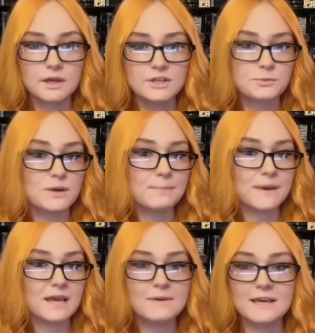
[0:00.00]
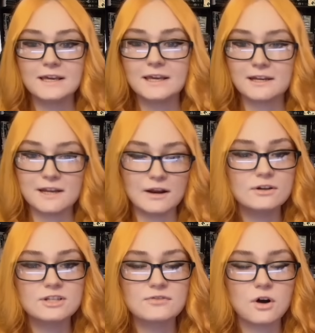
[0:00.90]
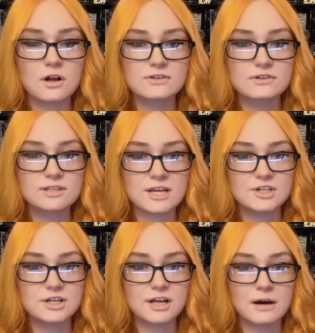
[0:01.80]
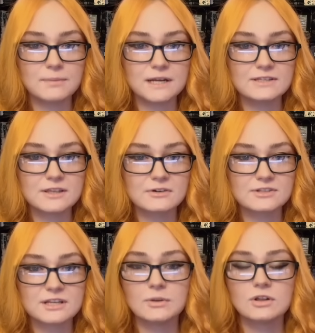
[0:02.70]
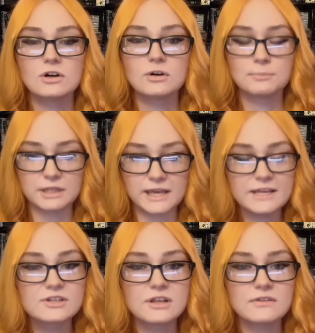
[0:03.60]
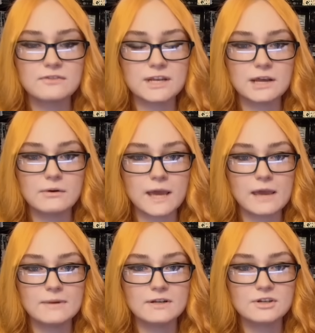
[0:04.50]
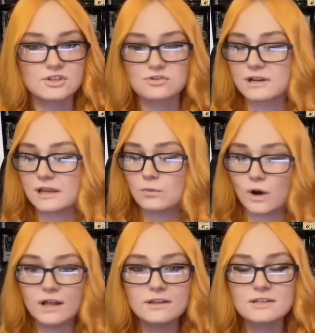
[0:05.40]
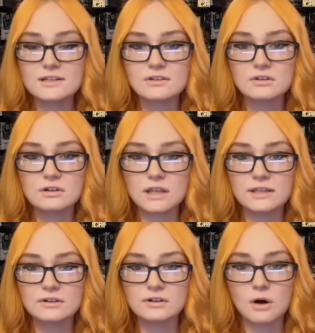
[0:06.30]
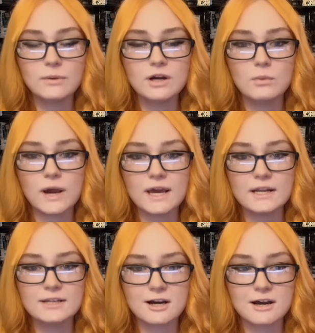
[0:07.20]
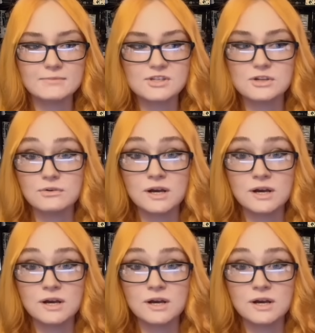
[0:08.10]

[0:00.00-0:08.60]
Sweet Baby Inc. and narrative consultation companies that are similar are plagues on the video game industry, and while it doesn't look like they're going away anytime soon,